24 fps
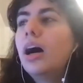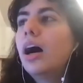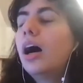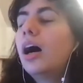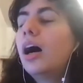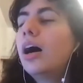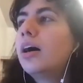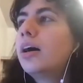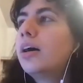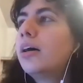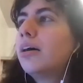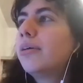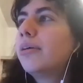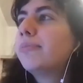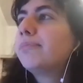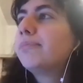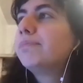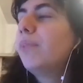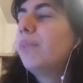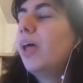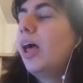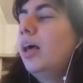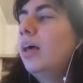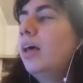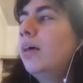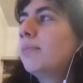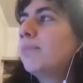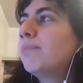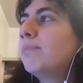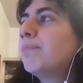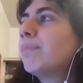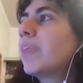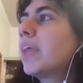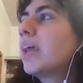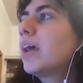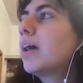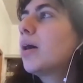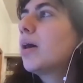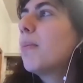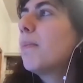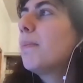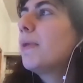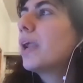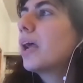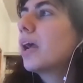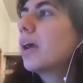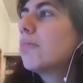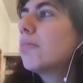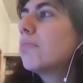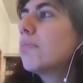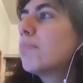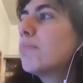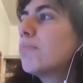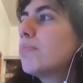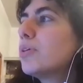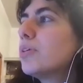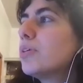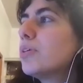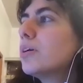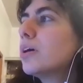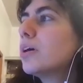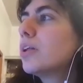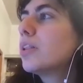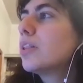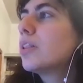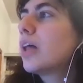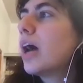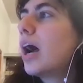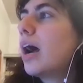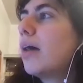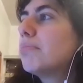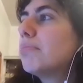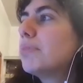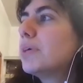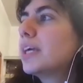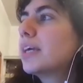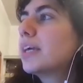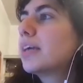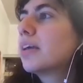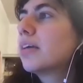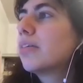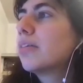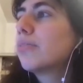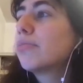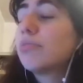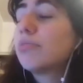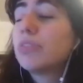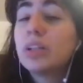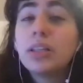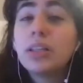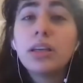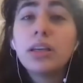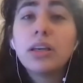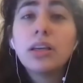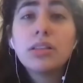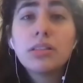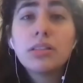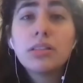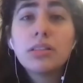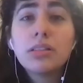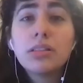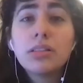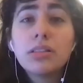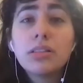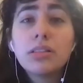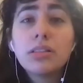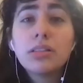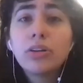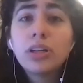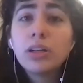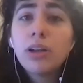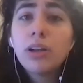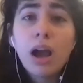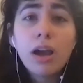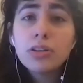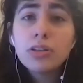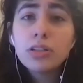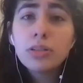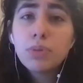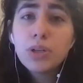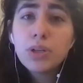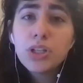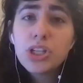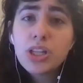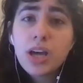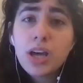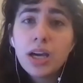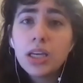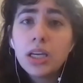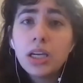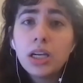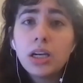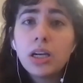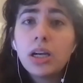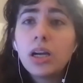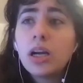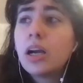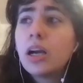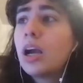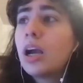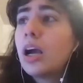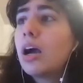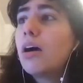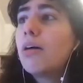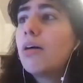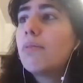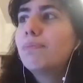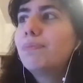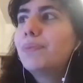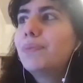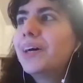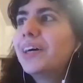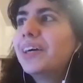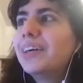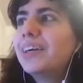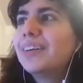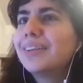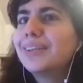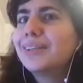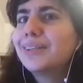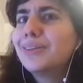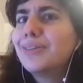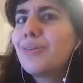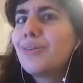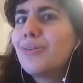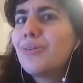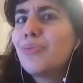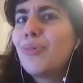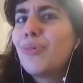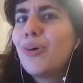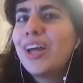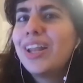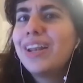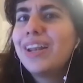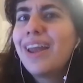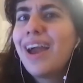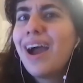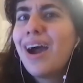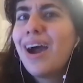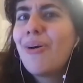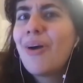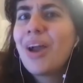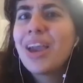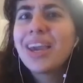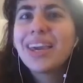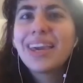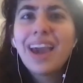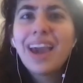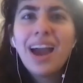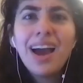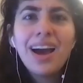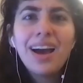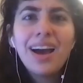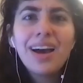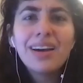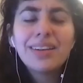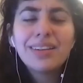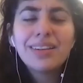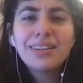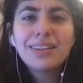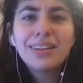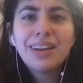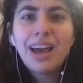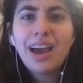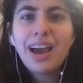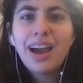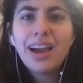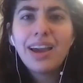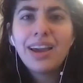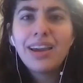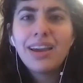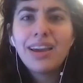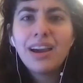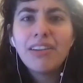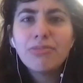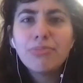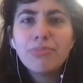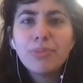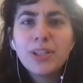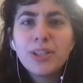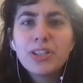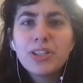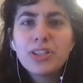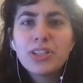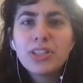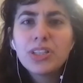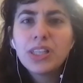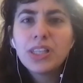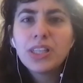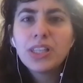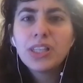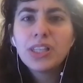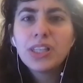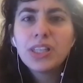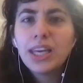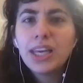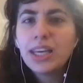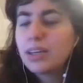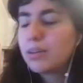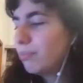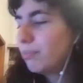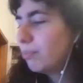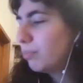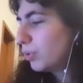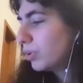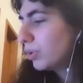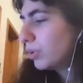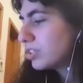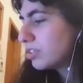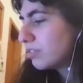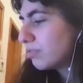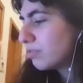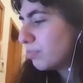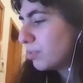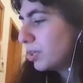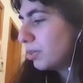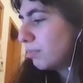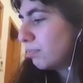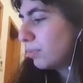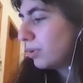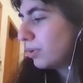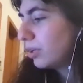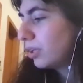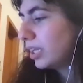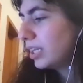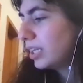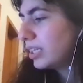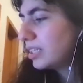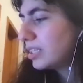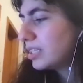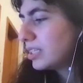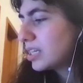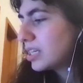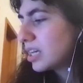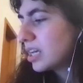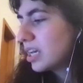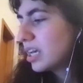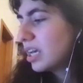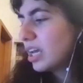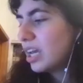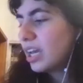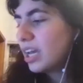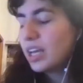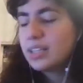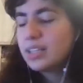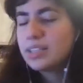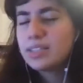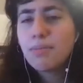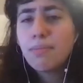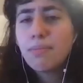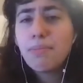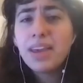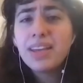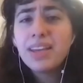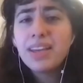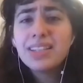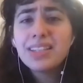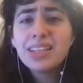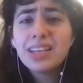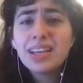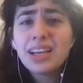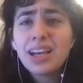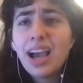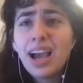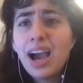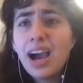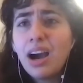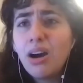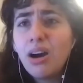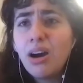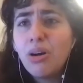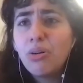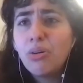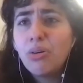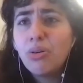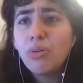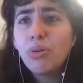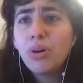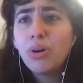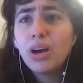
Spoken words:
but I remember that being really something I couldn't pitch that year. But you know what, now I can. I've pitched to like boards of people, and it's amazing how